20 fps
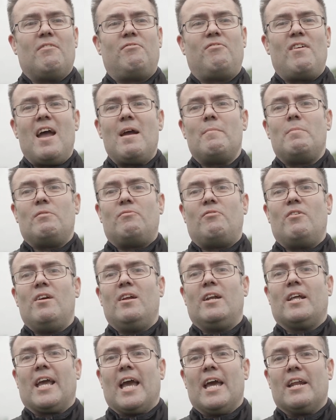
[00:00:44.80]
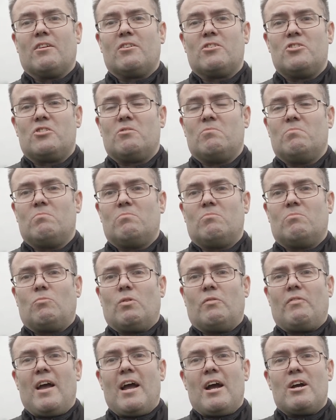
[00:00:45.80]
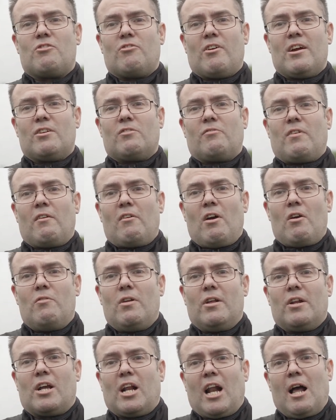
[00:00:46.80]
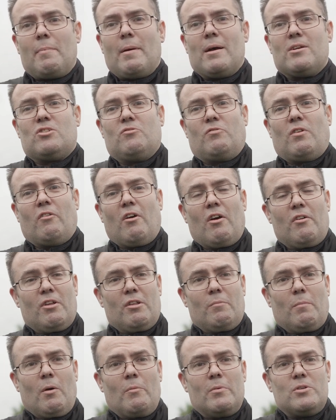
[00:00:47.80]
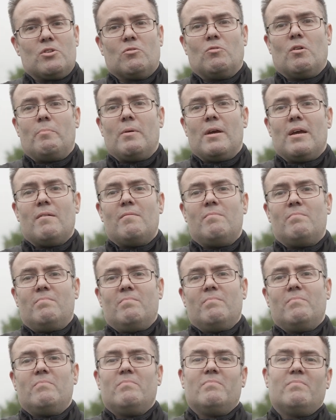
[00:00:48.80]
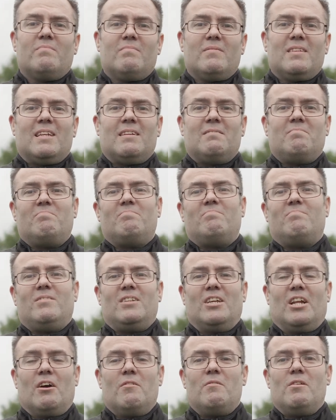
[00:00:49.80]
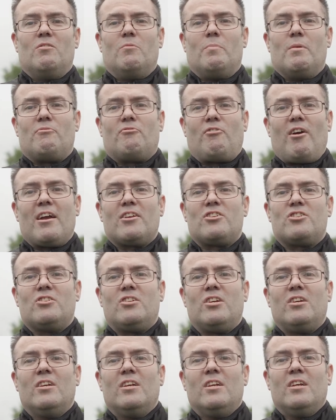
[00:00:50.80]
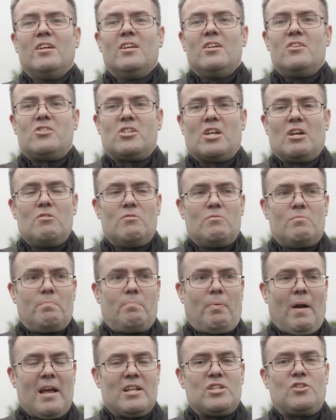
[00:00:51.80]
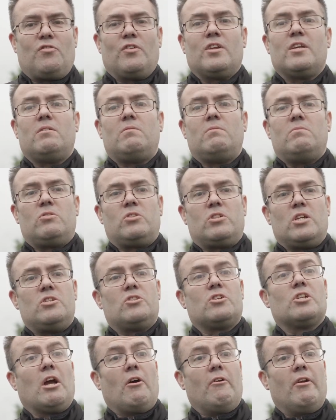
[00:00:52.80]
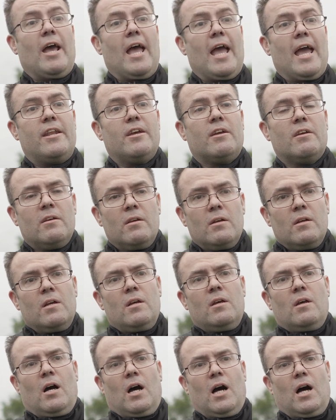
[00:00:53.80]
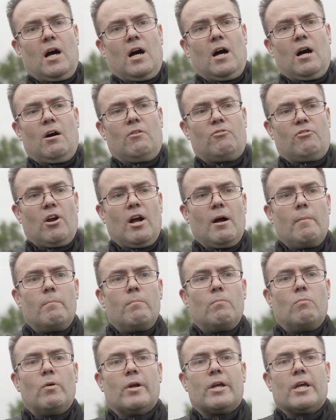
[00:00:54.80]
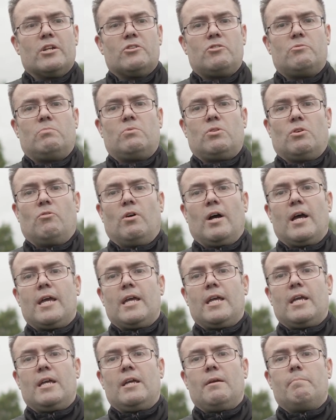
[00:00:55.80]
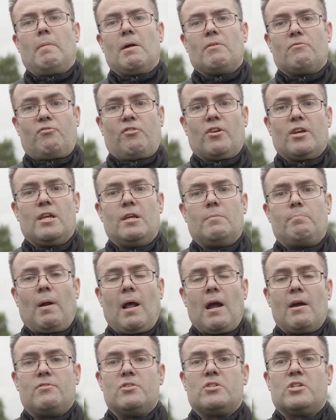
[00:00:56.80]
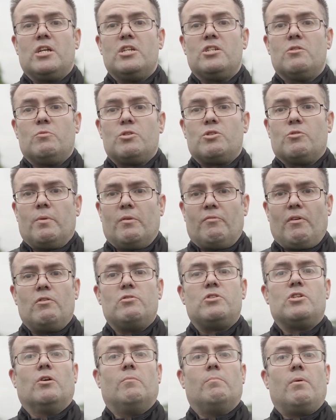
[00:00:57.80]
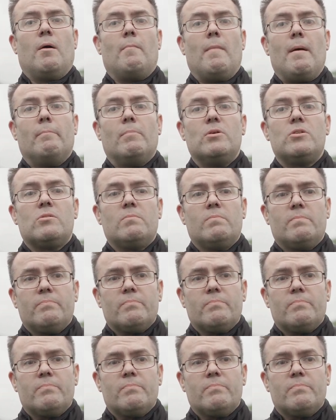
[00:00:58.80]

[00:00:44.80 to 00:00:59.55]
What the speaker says: family feel again, because without a ground of our own and a clubhouse of our own at the moment, it's all a bit, a little bit fractured. So plans for the season going ahead are we're going to do a monthly player of the season, which will be voted on by members.